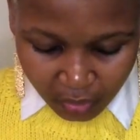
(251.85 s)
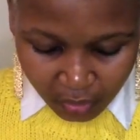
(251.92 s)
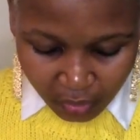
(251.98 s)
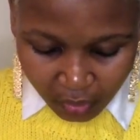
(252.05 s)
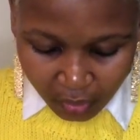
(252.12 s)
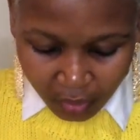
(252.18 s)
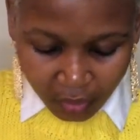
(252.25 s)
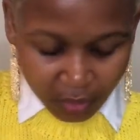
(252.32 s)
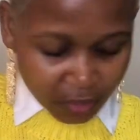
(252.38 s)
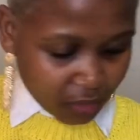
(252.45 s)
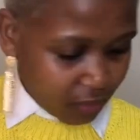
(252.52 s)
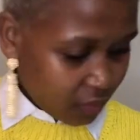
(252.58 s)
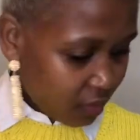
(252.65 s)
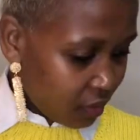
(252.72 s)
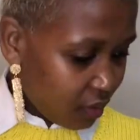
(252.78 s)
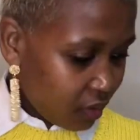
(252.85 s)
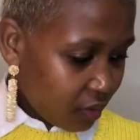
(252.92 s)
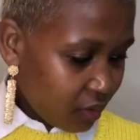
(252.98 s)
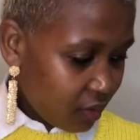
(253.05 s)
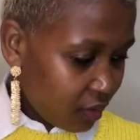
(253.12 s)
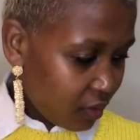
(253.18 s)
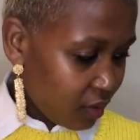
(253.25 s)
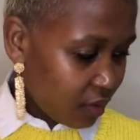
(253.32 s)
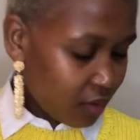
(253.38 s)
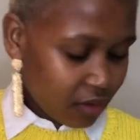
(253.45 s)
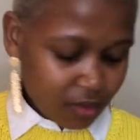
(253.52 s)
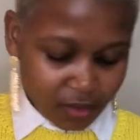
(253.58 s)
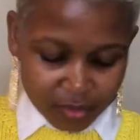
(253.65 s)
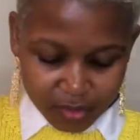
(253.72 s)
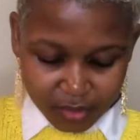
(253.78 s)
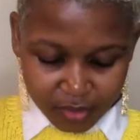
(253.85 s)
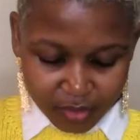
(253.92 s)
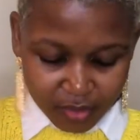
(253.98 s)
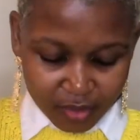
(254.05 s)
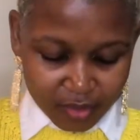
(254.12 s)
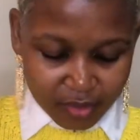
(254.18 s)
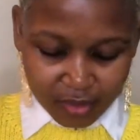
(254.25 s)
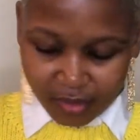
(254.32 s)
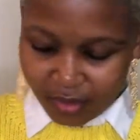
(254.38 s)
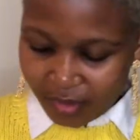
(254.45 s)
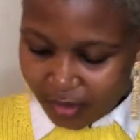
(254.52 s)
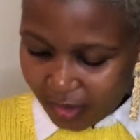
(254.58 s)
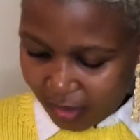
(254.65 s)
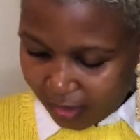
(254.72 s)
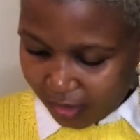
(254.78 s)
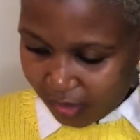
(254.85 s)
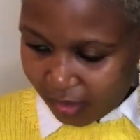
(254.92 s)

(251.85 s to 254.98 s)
(no one is talking)